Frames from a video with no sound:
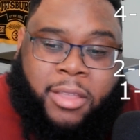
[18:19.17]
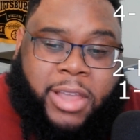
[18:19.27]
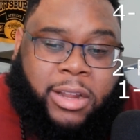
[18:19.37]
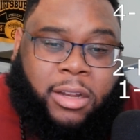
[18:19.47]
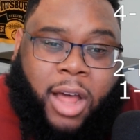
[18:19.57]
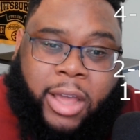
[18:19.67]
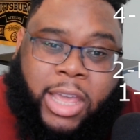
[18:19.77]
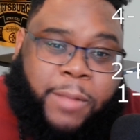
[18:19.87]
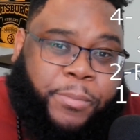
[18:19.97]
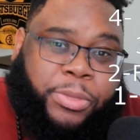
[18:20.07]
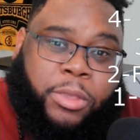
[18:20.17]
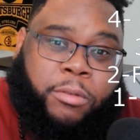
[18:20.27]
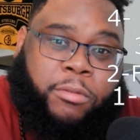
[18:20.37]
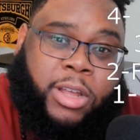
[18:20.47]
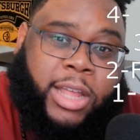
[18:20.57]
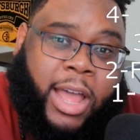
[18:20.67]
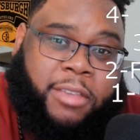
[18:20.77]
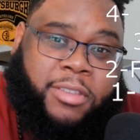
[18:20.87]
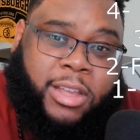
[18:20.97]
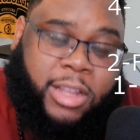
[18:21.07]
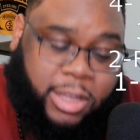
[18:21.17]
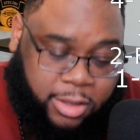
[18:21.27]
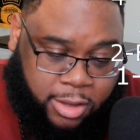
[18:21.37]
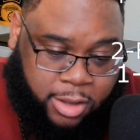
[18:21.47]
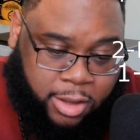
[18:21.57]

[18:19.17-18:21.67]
Tyler Lockett, really high ceiling,